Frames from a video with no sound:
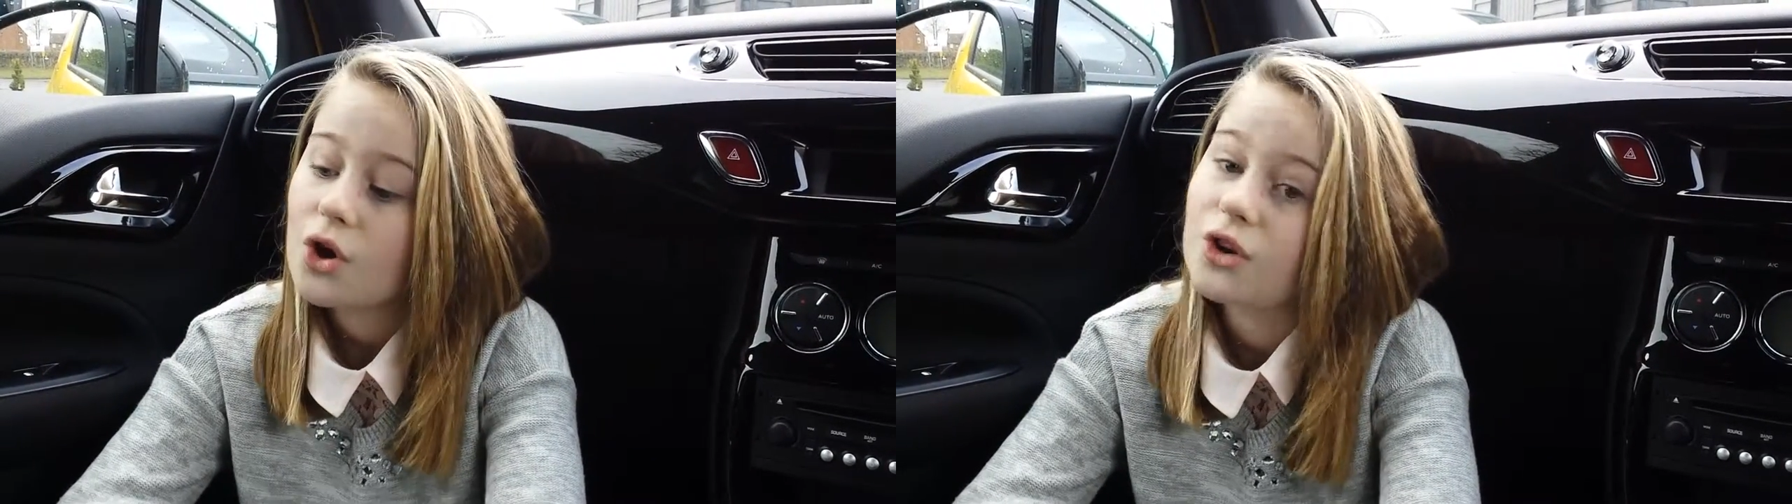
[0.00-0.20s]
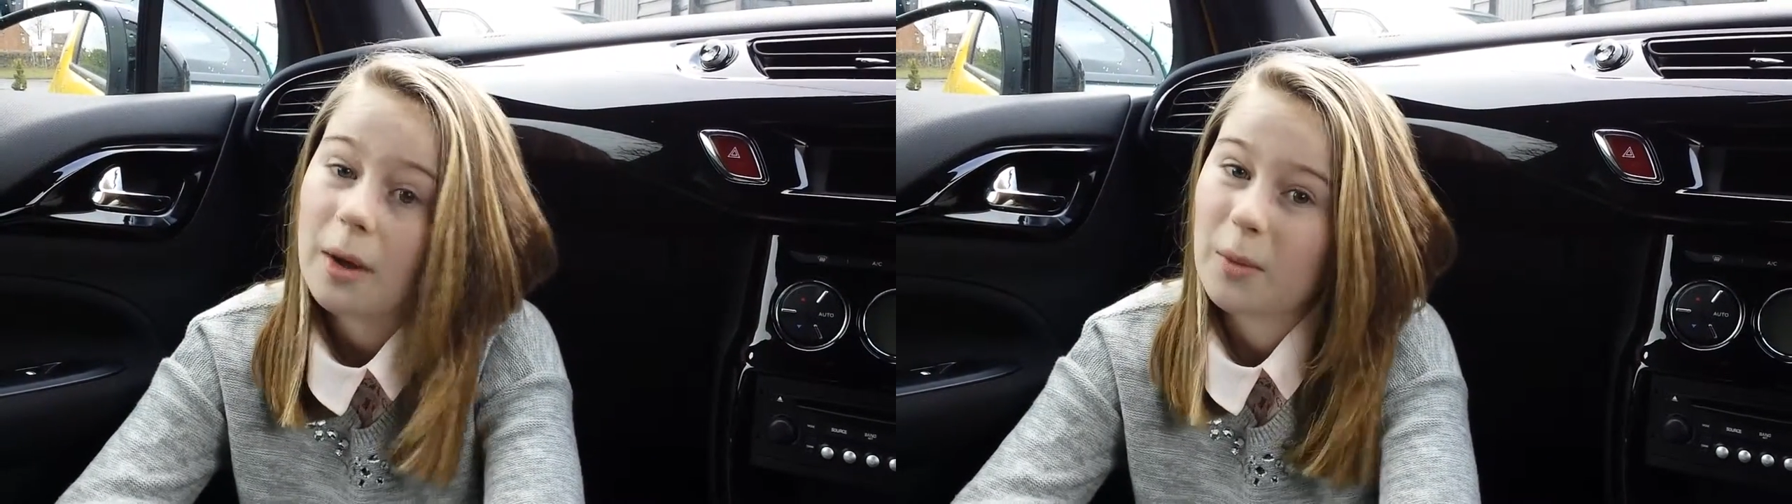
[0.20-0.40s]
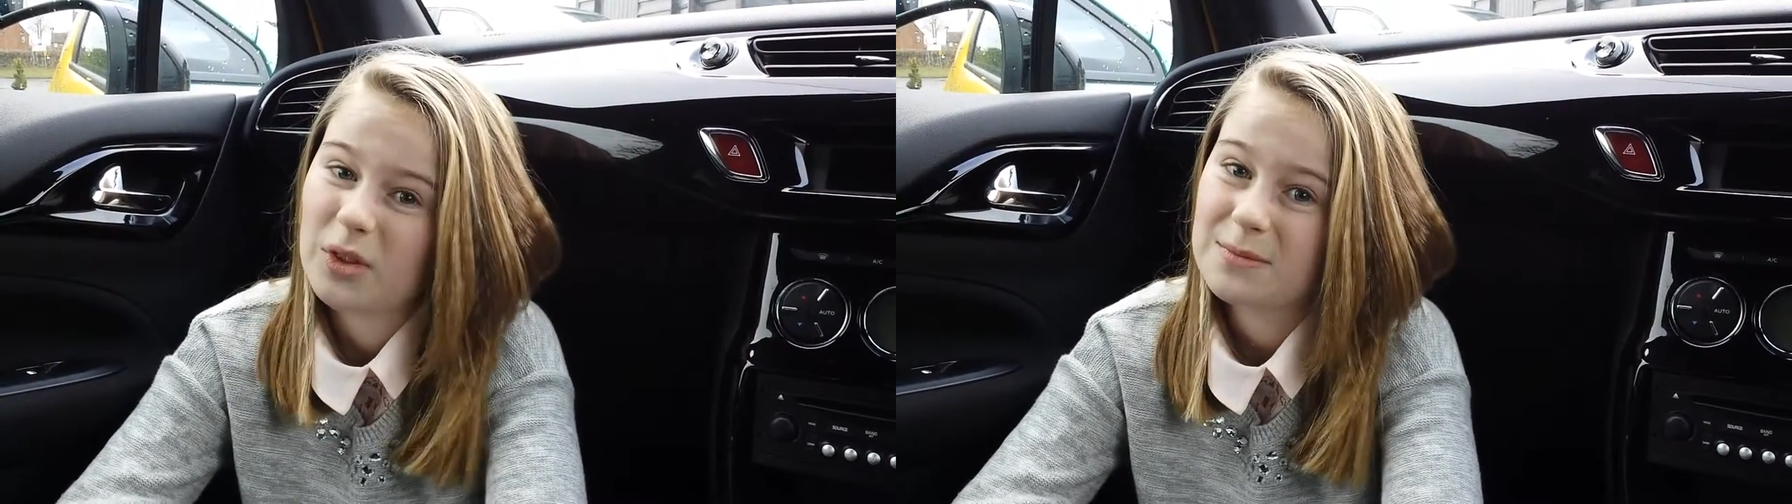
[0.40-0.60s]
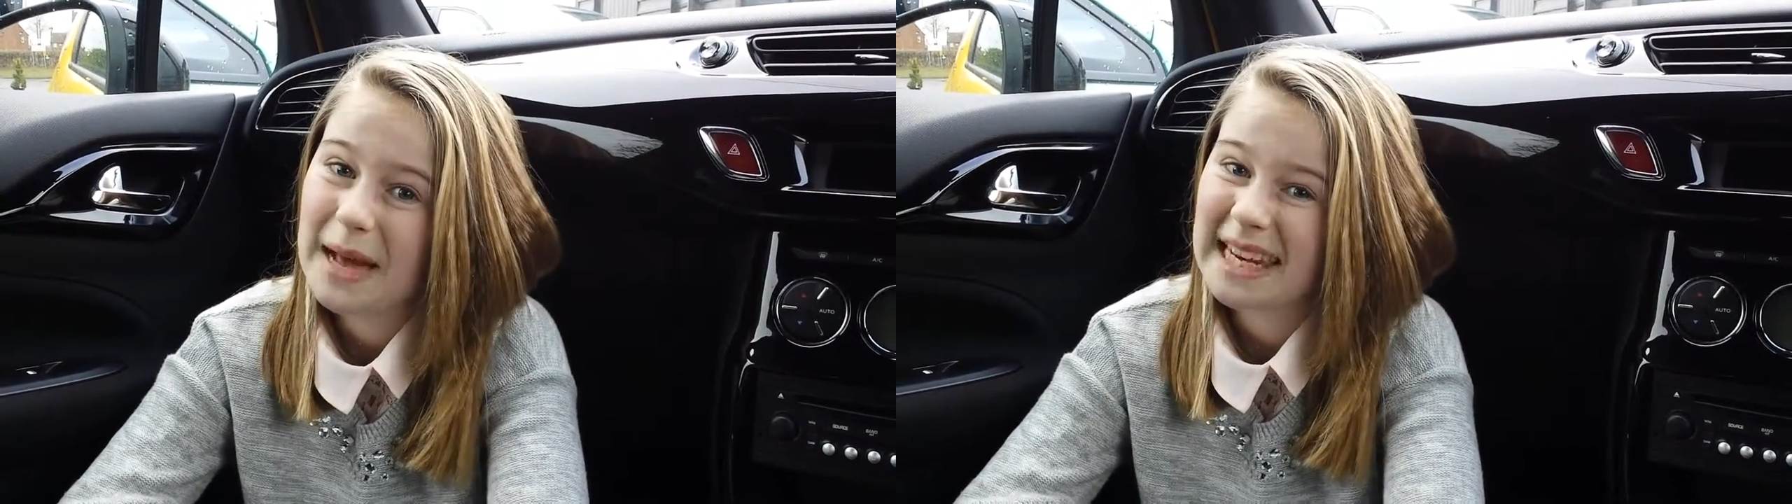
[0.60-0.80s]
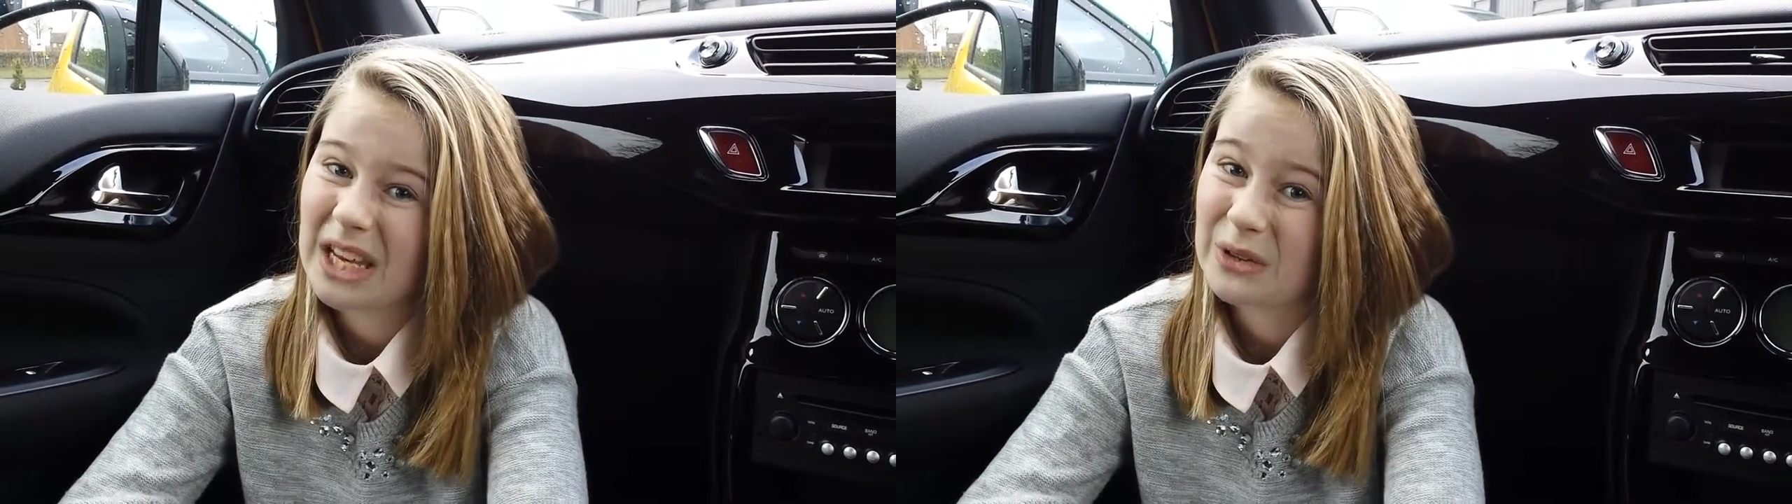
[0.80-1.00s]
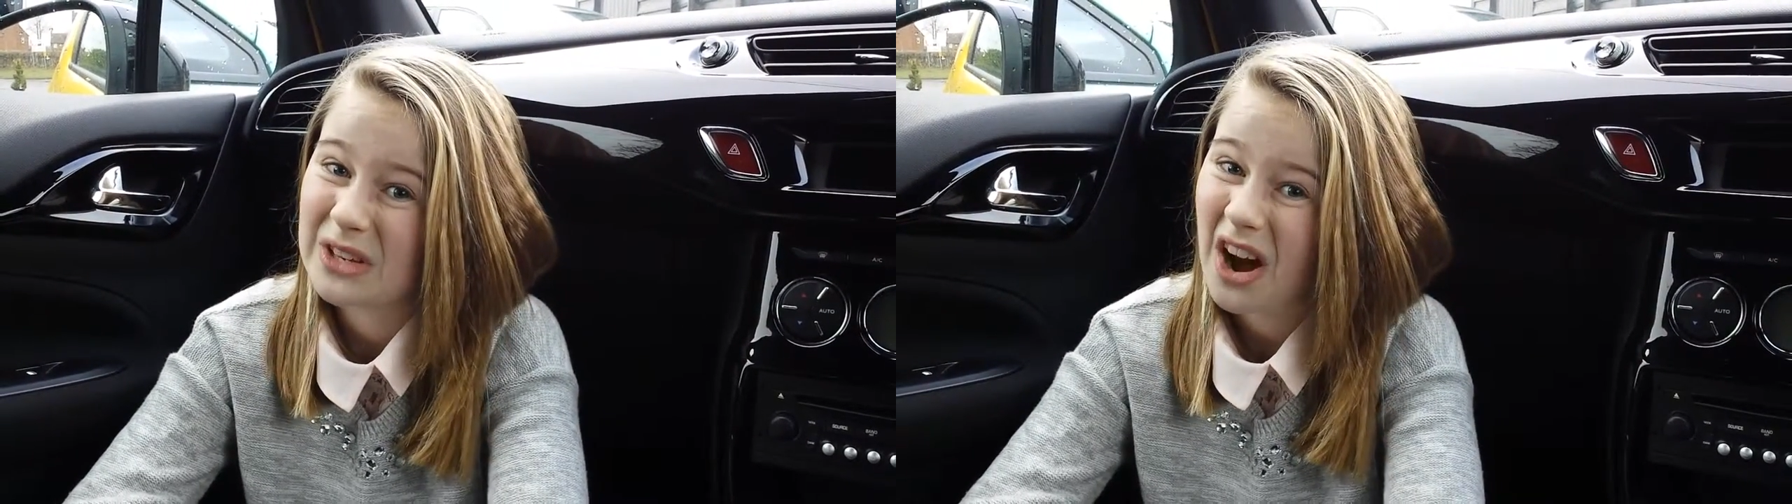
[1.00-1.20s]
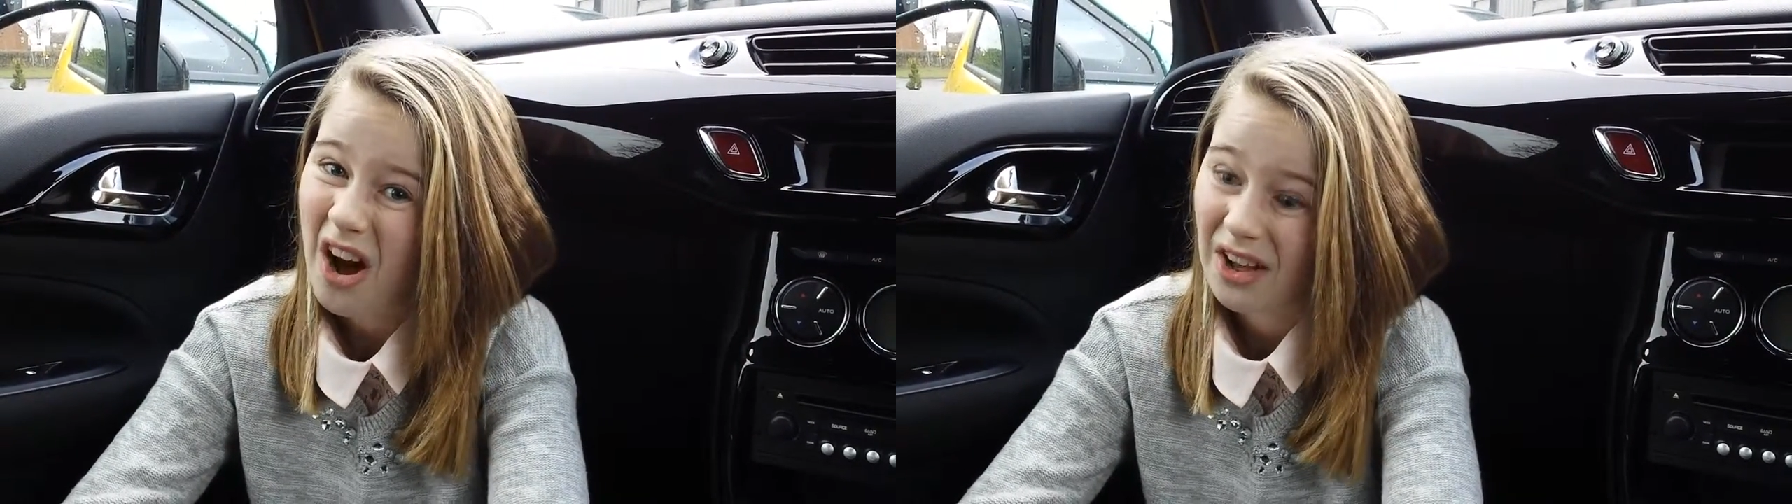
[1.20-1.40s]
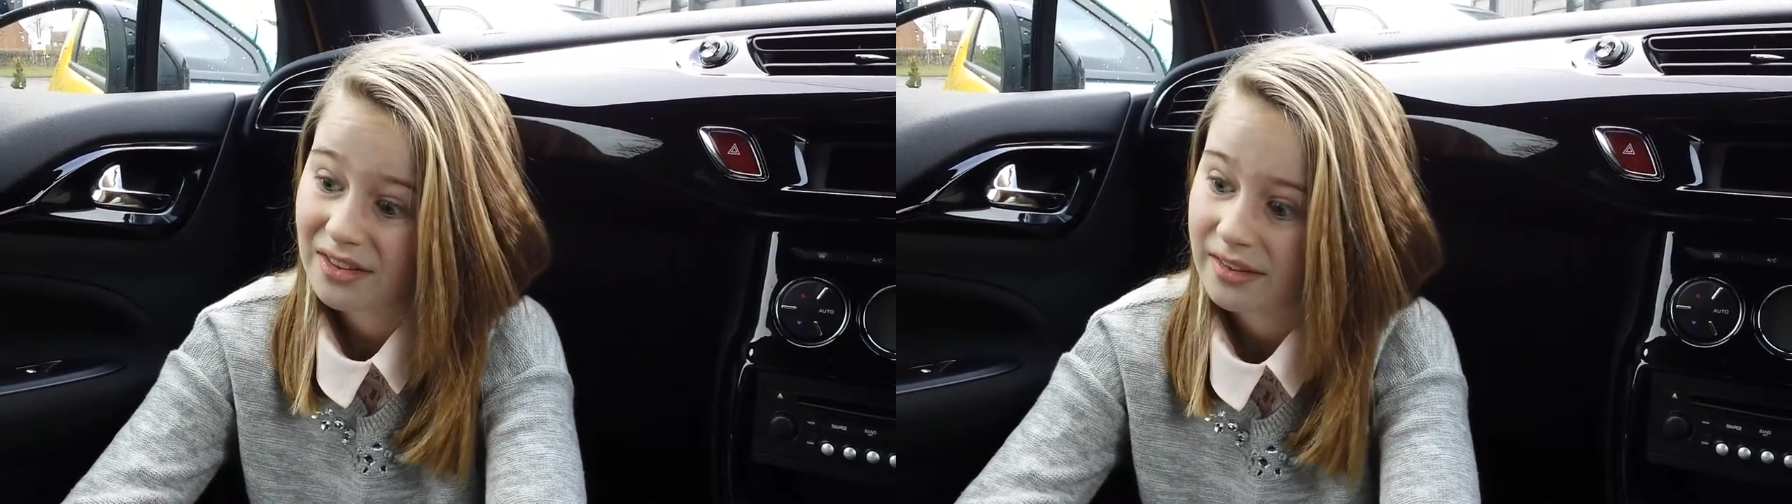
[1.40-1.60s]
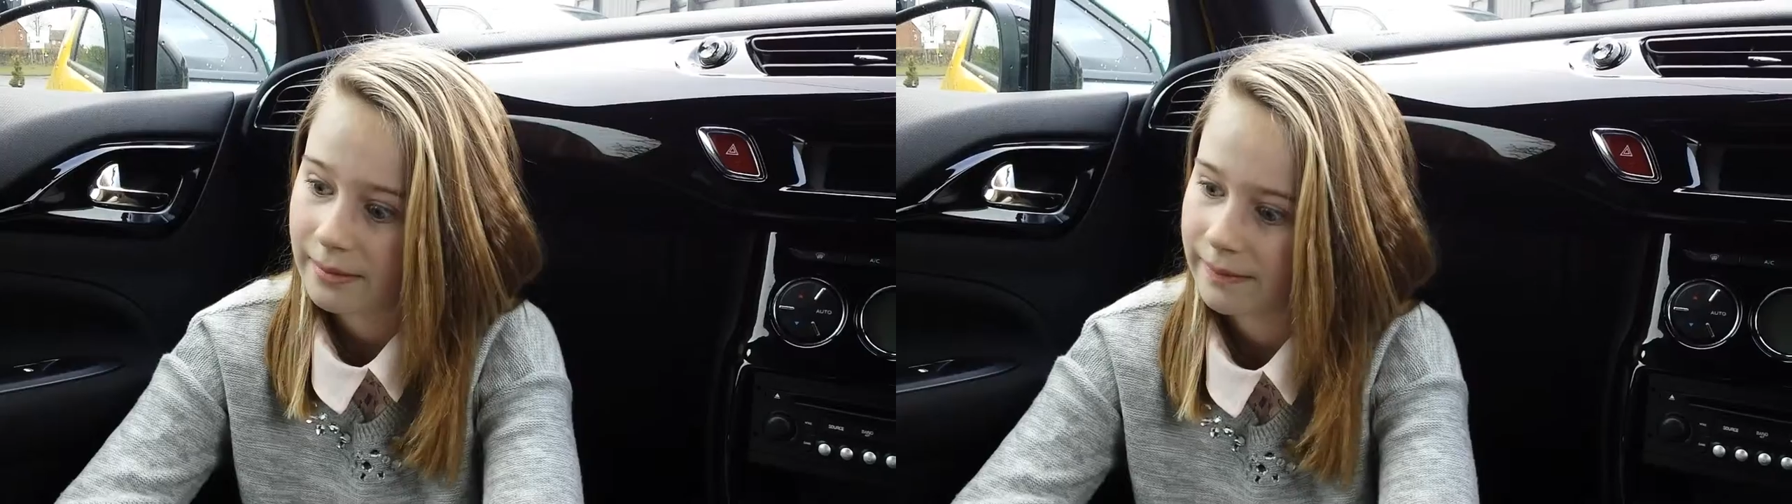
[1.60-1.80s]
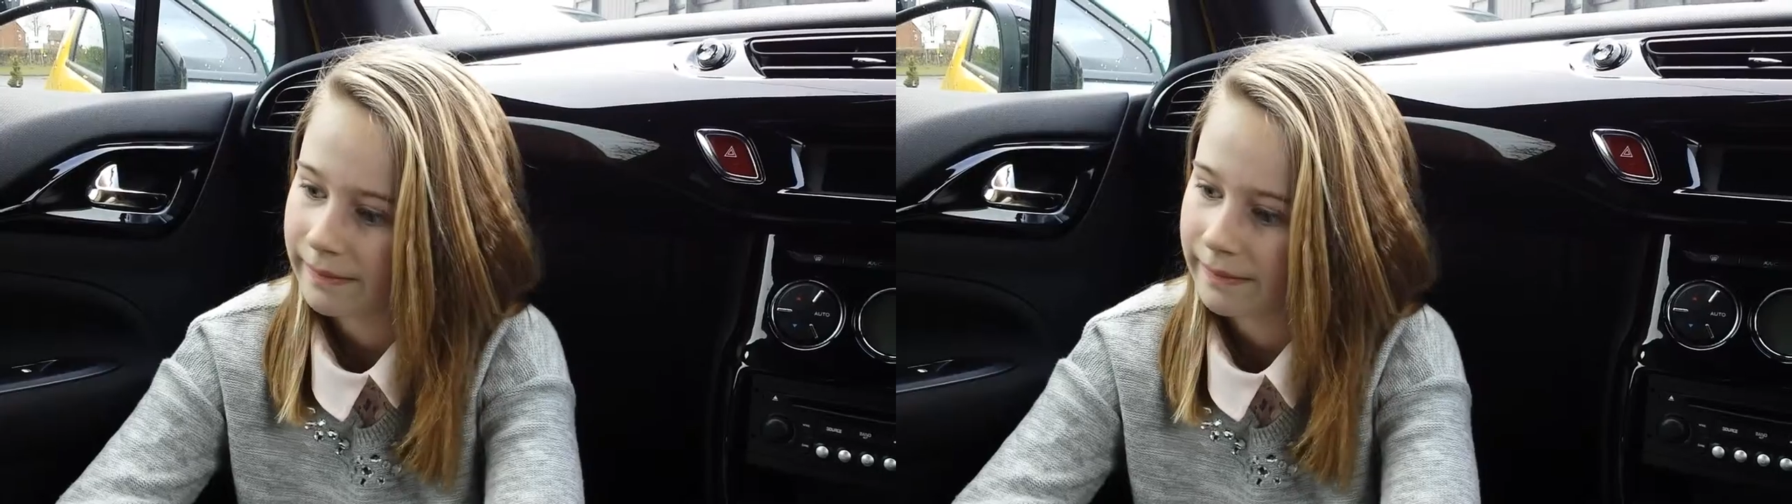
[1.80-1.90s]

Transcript: No more smelly used cars.